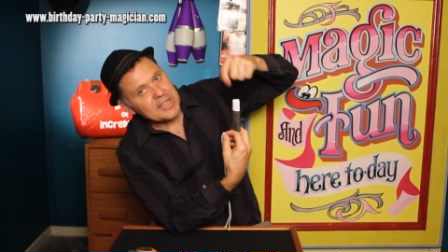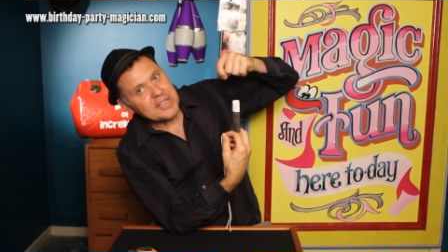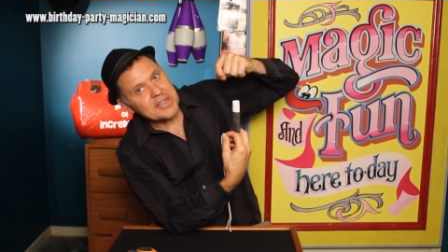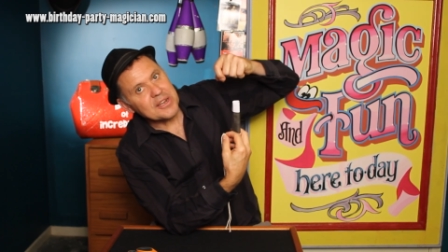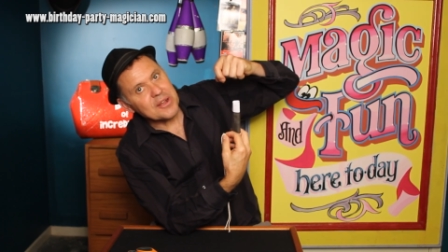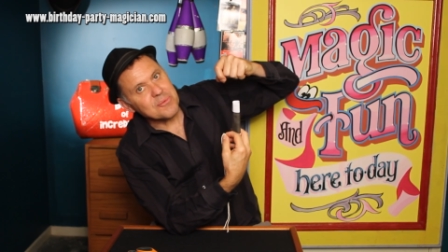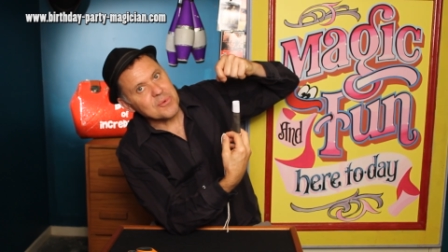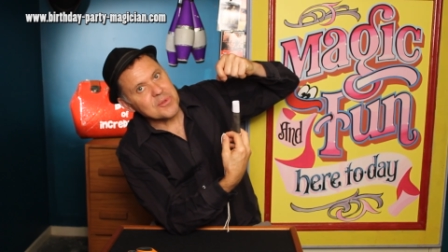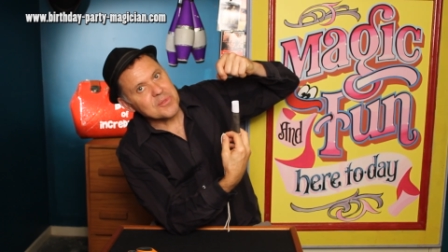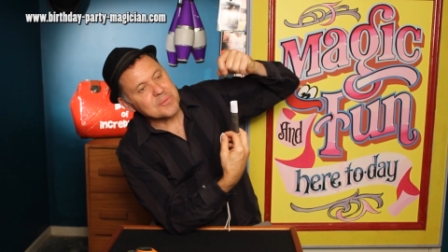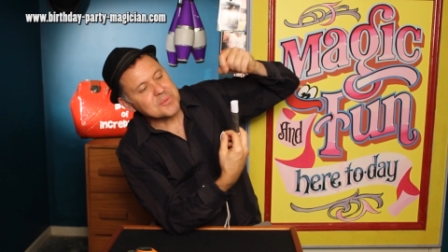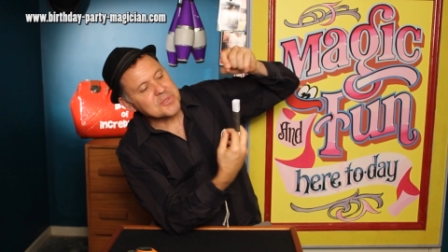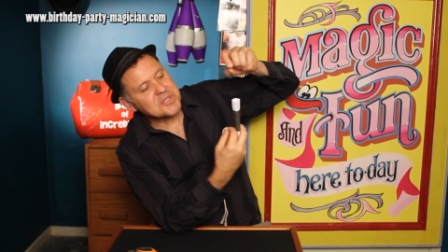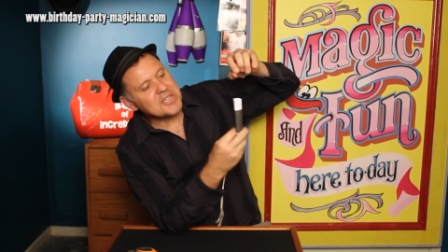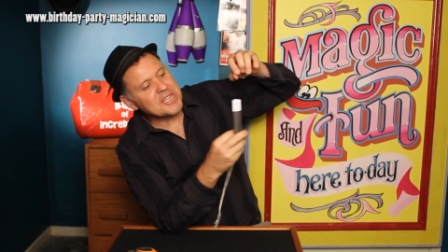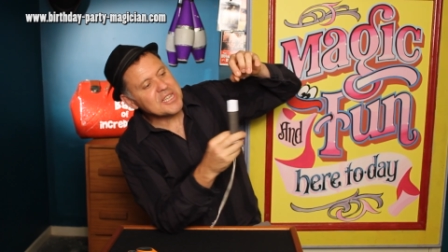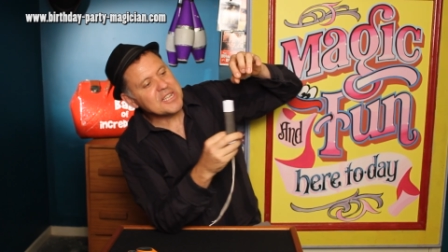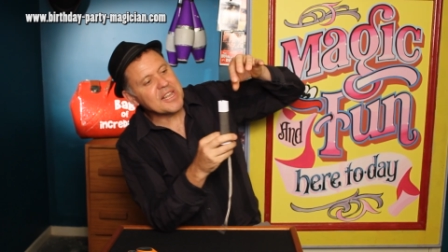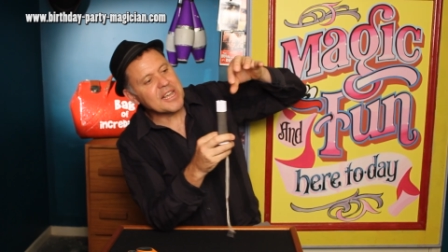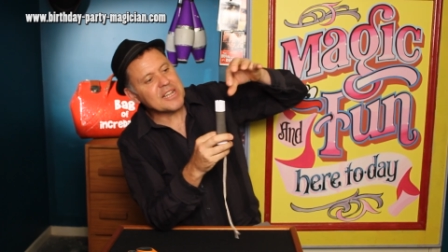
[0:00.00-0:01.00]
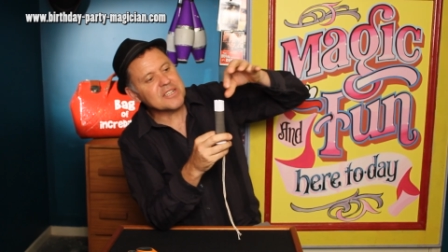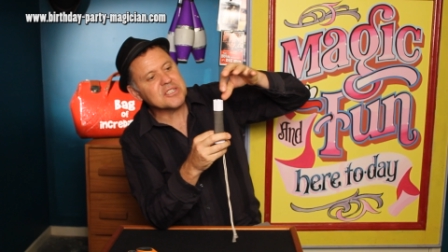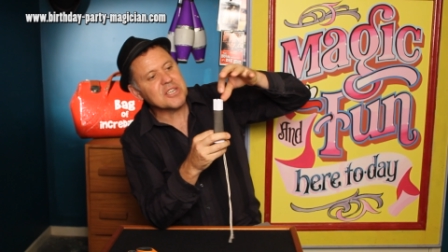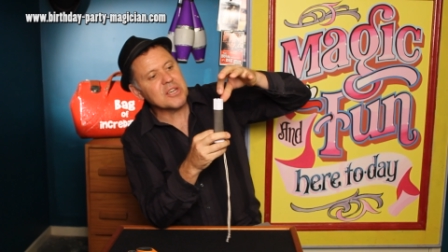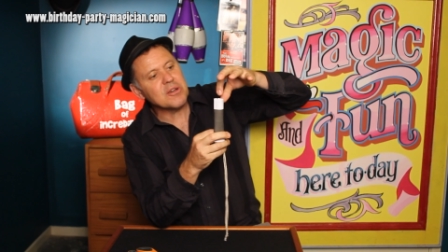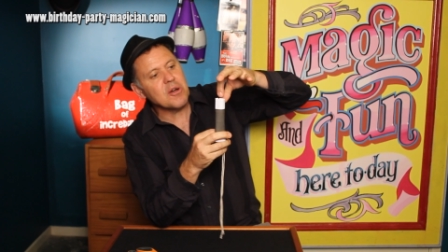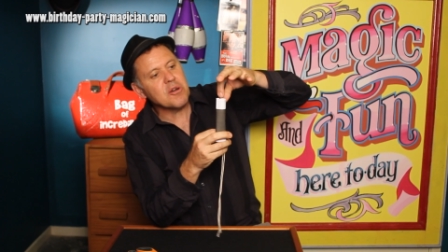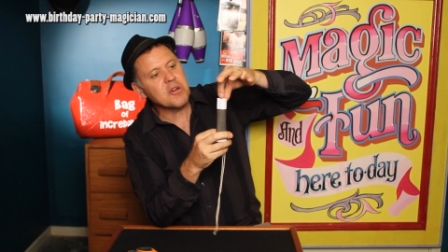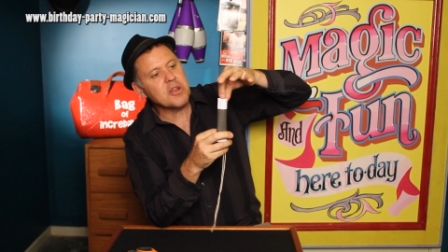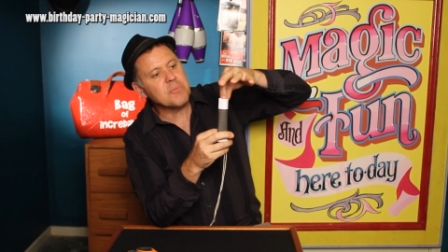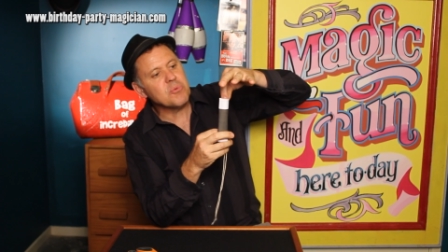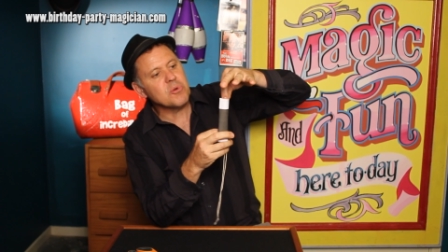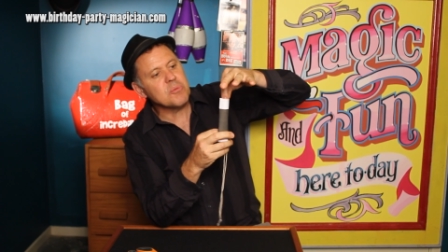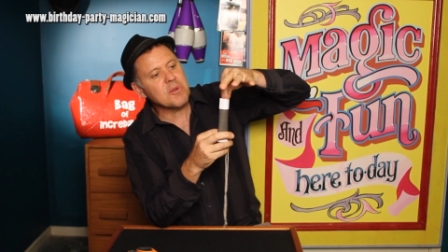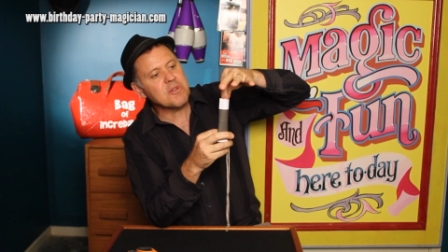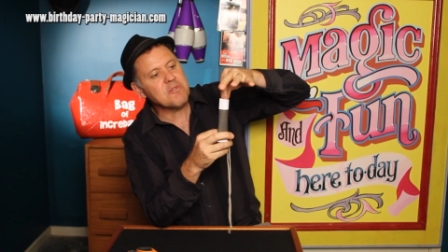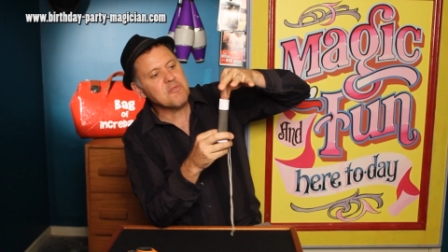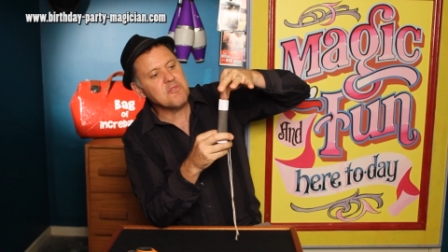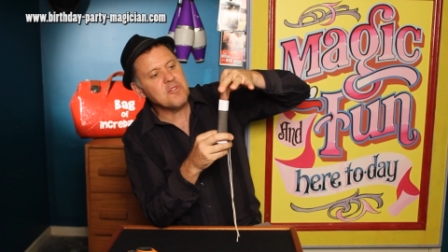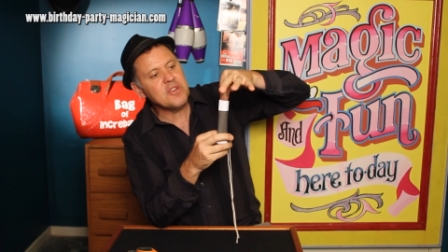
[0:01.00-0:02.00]
You don't want them seeing that. So I'm gonna put
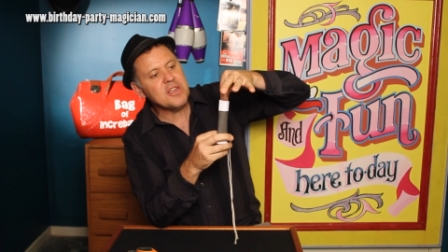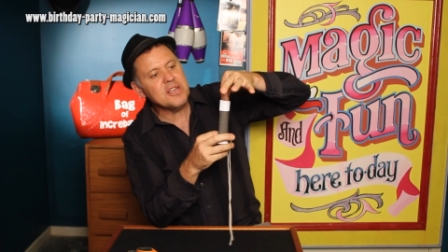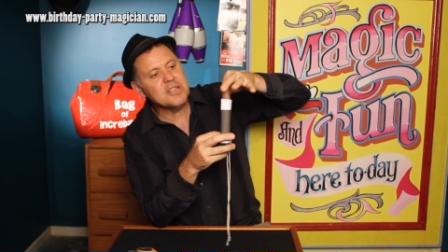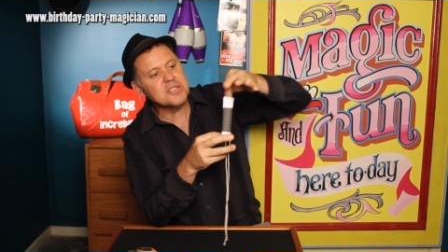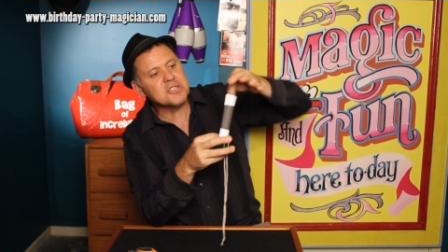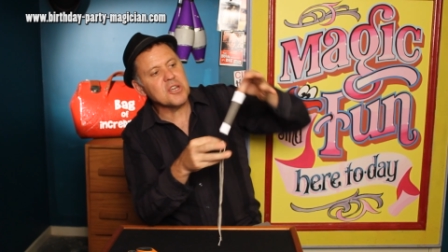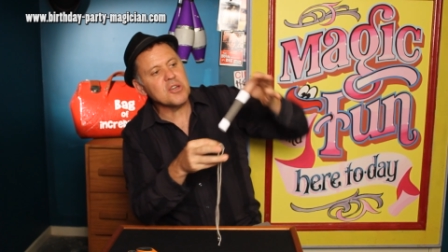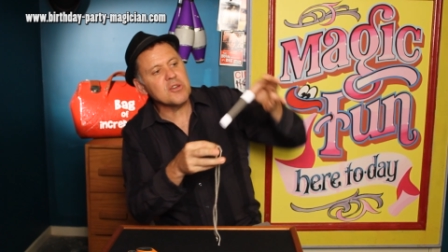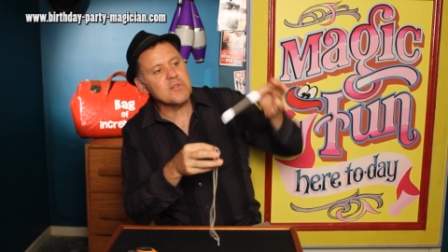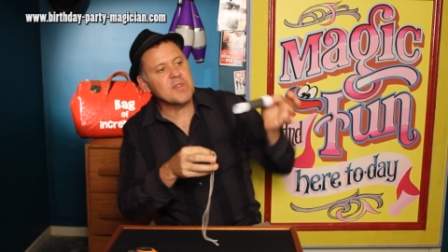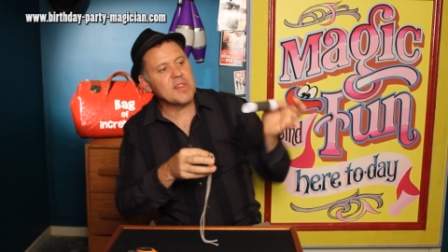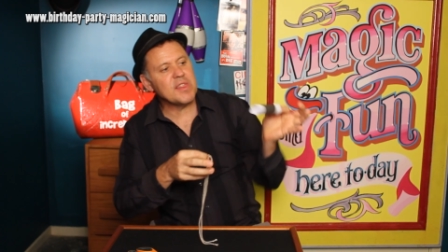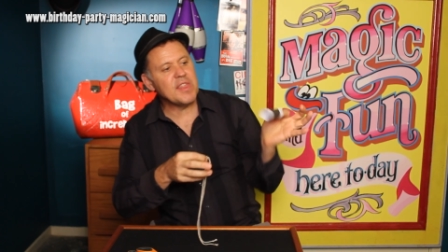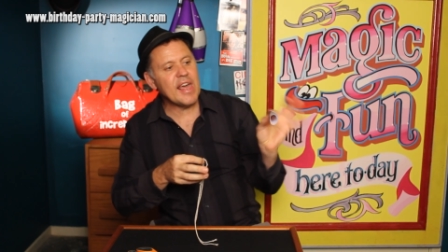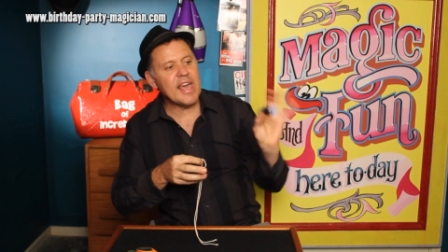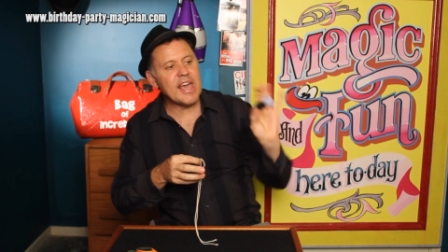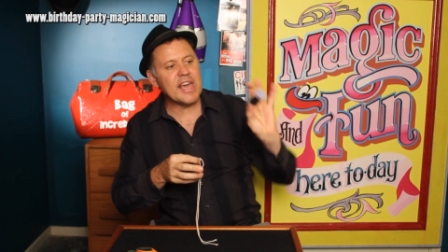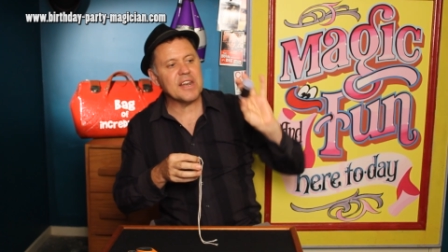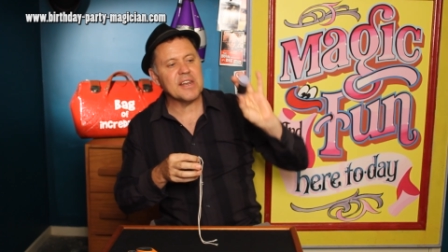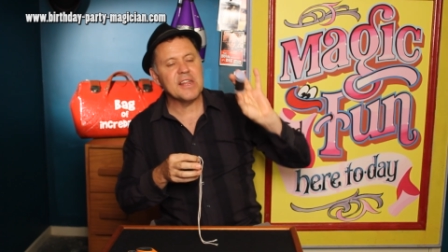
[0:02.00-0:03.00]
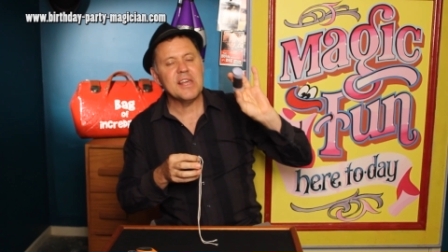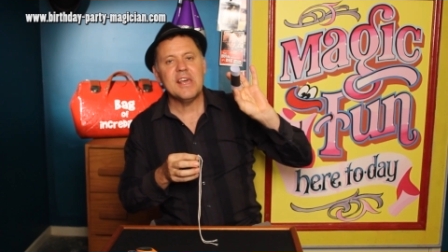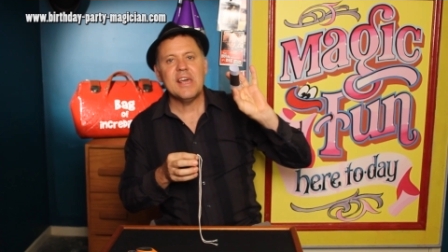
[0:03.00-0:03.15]
my fingers over that